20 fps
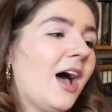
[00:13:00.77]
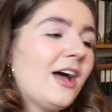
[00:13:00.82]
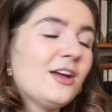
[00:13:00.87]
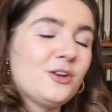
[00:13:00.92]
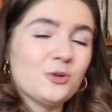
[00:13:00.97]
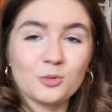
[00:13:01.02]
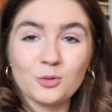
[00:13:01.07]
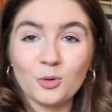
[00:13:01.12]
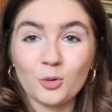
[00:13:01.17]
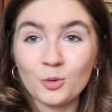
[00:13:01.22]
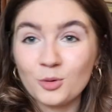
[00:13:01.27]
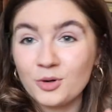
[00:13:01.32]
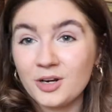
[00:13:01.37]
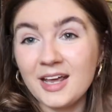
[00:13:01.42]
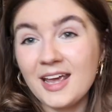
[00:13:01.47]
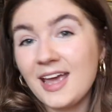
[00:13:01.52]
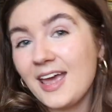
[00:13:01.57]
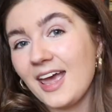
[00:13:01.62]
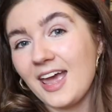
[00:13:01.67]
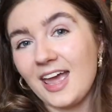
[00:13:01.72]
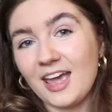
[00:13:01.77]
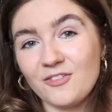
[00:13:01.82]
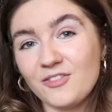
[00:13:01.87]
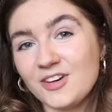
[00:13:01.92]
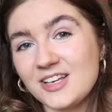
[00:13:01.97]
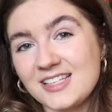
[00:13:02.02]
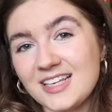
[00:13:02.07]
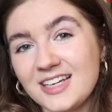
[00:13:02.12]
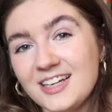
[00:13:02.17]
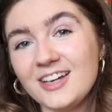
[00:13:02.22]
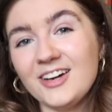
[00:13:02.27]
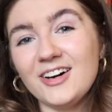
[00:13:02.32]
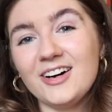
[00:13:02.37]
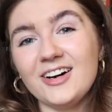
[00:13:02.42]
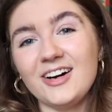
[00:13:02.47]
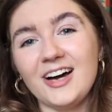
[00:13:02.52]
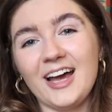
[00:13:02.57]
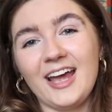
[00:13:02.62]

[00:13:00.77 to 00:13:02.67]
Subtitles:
I don't own every single